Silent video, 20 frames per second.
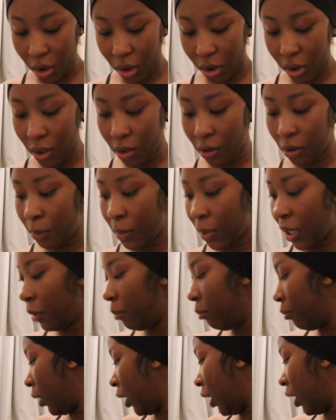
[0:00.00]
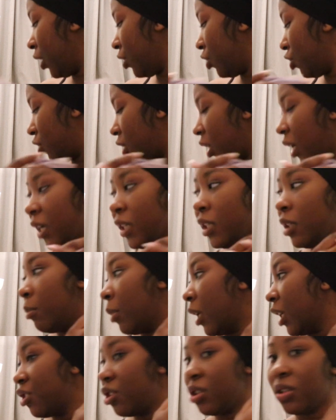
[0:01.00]
think my badge, ID
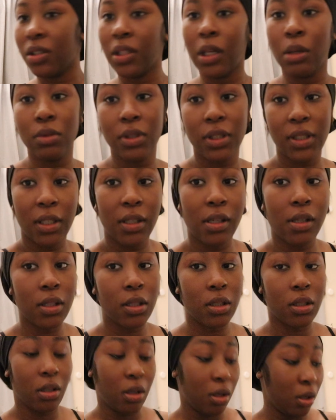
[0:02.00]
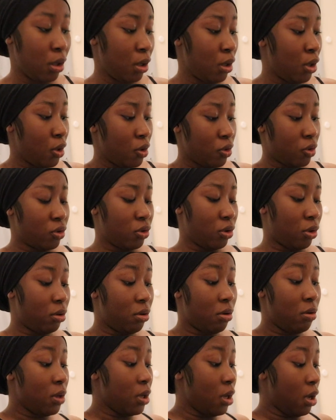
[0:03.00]
badge is downstairs.
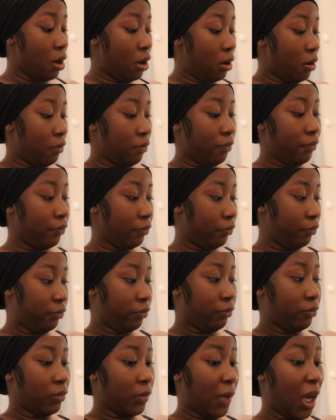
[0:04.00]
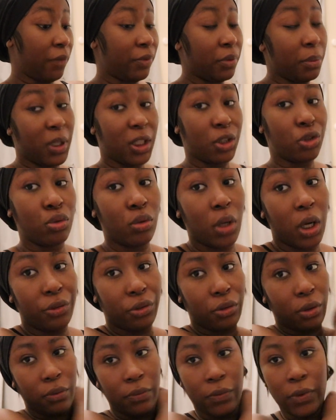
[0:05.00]
So yeah, I have to make sure I
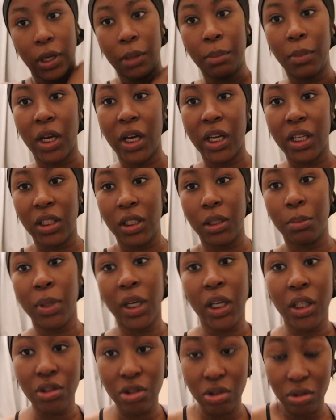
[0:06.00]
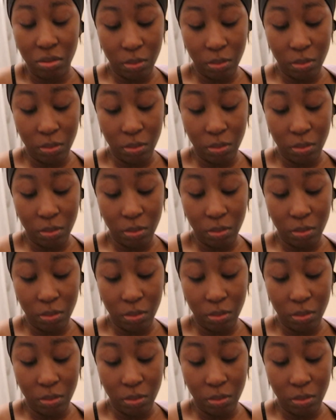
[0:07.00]
don't forget my ID badge,